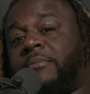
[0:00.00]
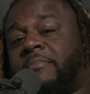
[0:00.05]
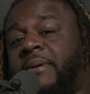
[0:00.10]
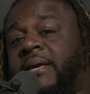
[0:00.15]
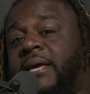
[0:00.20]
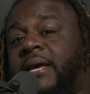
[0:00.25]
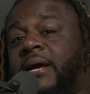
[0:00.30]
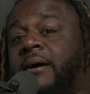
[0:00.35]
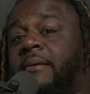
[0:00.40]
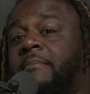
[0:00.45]

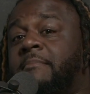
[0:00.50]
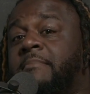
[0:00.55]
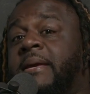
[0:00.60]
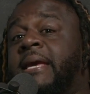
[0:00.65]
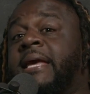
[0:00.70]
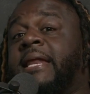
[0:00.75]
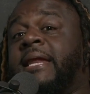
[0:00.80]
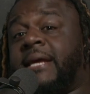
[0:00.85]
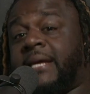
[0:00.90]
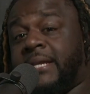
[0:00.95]
me
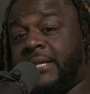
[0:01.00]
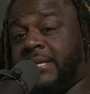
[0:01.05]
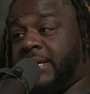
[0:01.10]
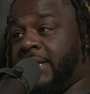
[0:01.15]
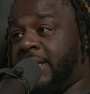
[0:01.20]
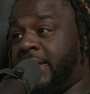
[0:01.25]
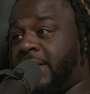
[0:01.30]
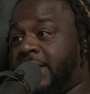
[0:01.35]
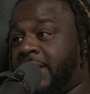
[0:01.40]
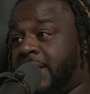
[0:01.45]

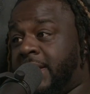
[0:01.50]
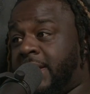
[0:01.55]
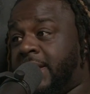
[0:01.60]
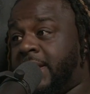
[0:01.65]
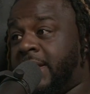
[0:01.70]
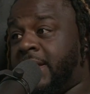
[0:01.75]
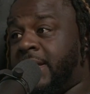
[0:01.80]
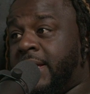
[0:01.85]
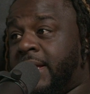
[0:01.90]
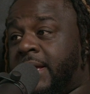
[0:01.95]
immediately.
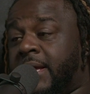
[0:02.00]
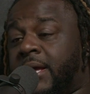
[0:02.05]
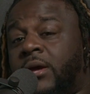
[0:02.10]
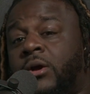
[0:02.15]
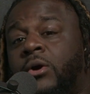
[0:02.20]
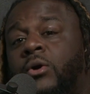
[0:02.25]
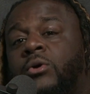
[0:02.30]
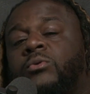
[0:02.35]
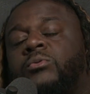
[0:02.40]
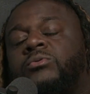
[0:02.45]

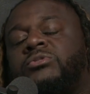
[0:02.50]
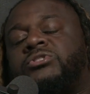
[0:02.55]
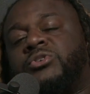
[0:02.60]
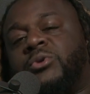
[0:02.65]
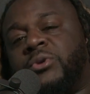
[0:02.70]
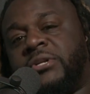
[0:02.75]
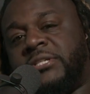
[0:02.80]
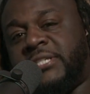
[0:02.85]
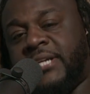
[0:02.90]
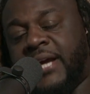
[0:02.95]
As
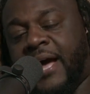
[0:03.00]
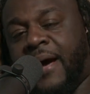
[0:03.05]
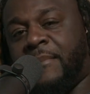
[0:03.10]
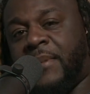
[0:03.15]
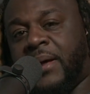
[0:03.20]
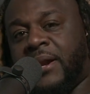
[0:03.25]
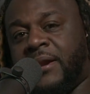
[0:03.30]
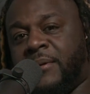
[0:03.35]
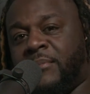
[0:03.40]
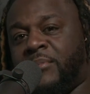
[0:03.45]
soon as she got
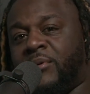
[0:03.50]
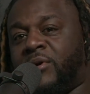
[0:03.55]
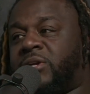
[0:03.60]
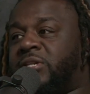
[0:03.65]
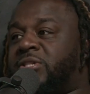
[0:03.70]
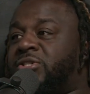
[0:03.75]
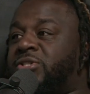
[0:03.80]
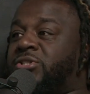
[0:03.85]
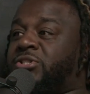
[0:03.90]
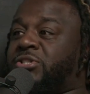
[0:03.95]
my number,
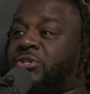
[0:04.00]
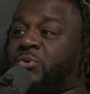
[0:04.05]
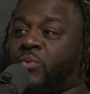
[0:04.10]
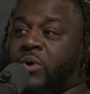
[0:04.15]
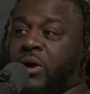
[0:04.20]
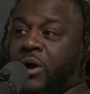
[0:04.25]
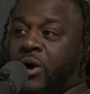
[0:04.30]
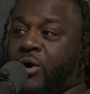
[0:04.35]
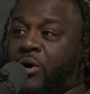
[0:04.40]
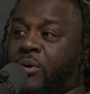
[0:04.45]
she
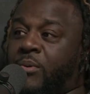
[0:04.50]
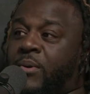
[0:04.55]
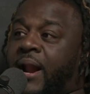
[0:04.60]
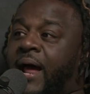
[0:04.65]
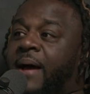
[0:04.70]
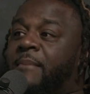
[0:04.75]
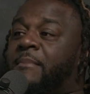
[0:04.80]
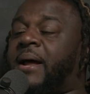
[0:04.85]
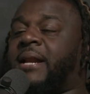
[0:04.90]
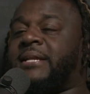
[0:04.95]
went home. When I by